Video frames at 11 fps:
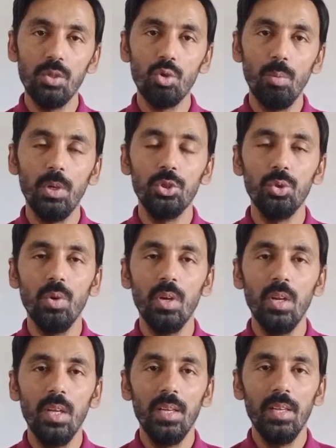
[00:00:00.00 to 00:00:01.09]
so much
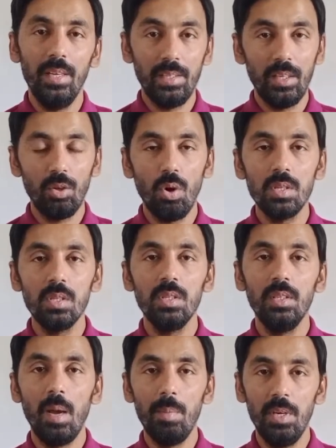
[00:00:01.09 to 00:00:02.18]
sugar, it can cause
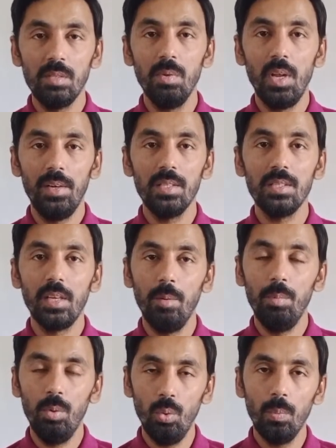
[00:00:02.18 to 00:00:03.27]
diabetes mellitus
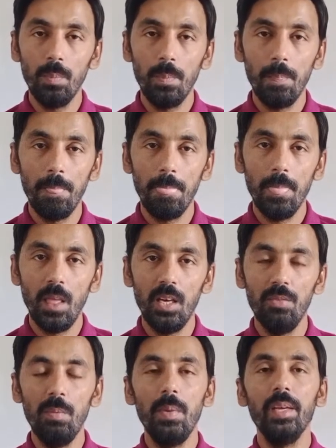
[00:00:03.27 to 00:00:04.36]
type 2. And
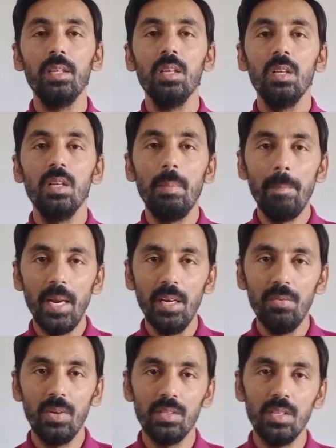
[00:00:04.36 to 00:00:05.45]
if we make many
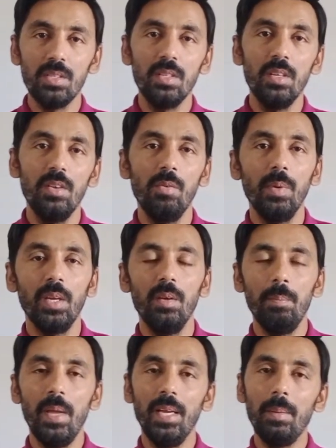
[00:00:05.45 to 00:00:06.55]
differences, if we
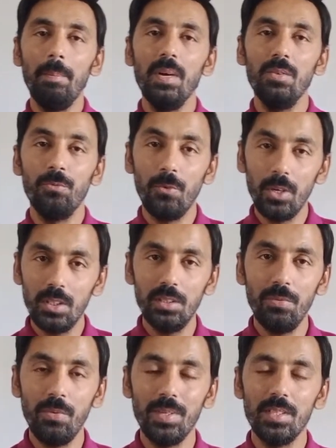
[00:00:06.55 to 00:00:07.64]
make further
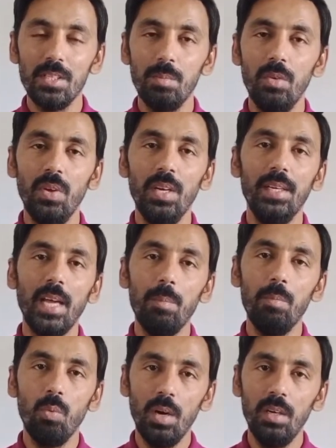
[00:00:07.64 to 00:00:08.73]
differences between
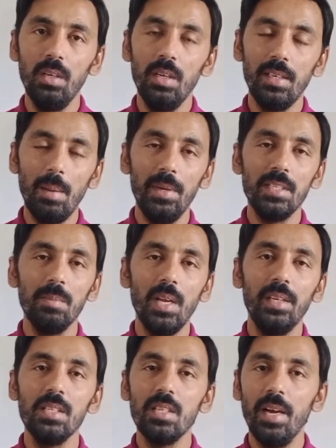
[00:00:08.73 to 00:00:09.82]
type 1 diabetes
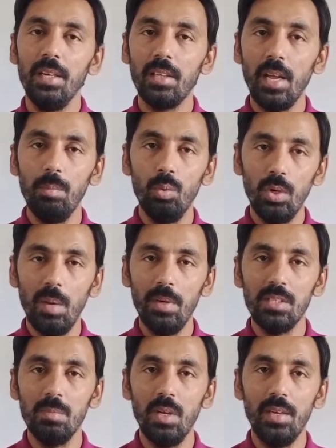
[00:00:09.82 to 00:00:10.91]
mellitus and type 2
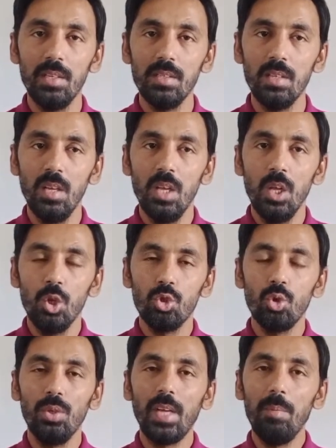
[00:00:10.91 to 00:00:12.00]
diabetes mellitus,
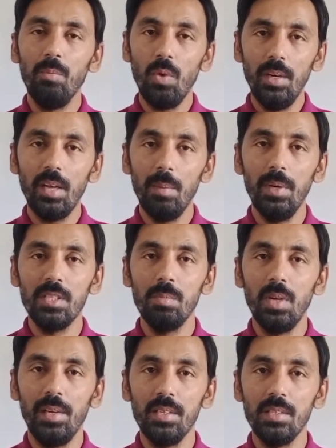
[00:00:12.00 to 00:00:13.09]
so type 1 diabetes
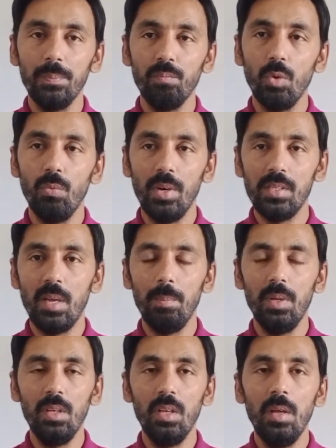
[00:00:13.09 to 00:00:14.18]
mellitus, for
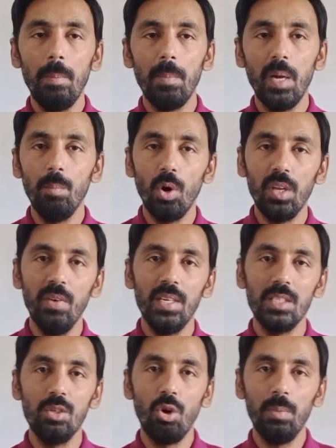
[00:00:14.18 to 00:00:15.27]
example, my body weight
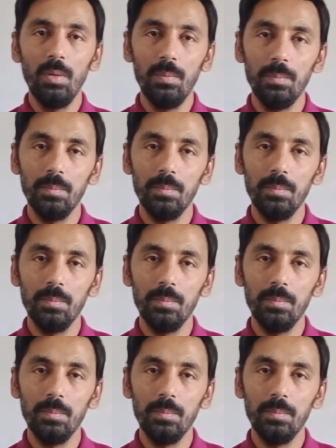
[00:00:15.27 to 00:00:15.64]
is normal,